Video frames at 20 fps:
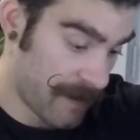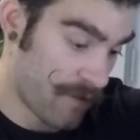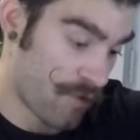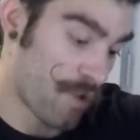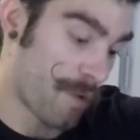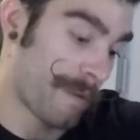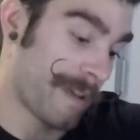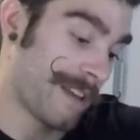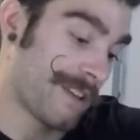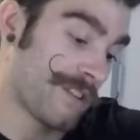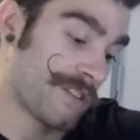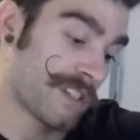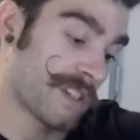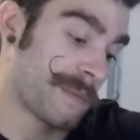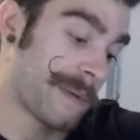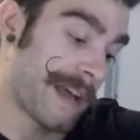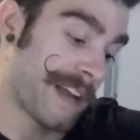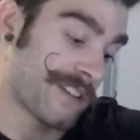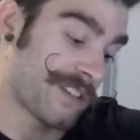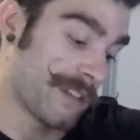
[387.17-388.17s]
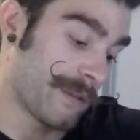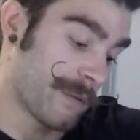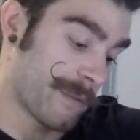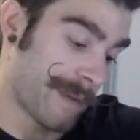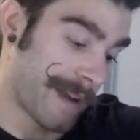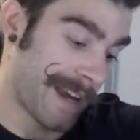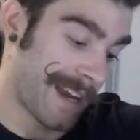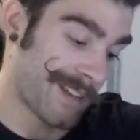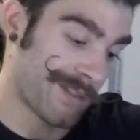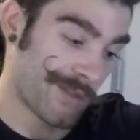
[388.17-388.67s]
Normally I'd use a spatula, but
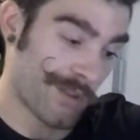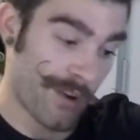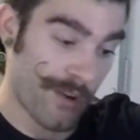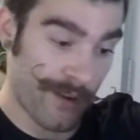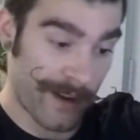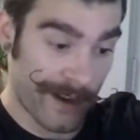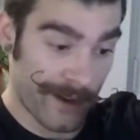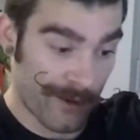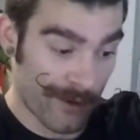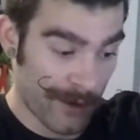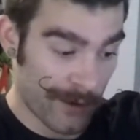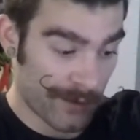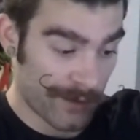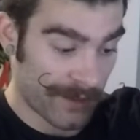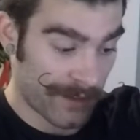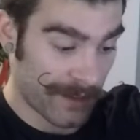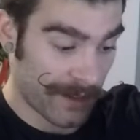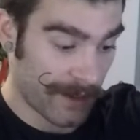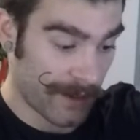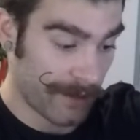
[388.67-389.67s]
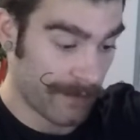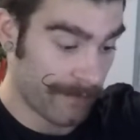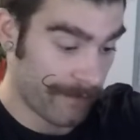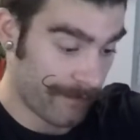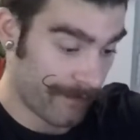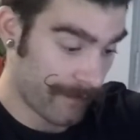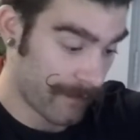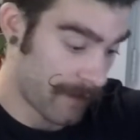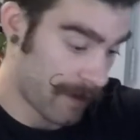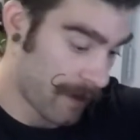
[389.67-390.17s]
my hands are already gross, so,
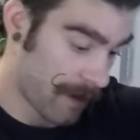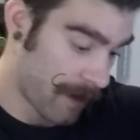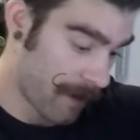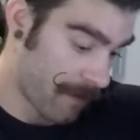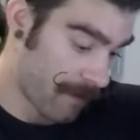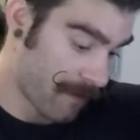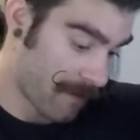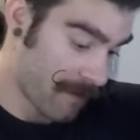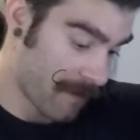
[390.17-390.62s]
you know,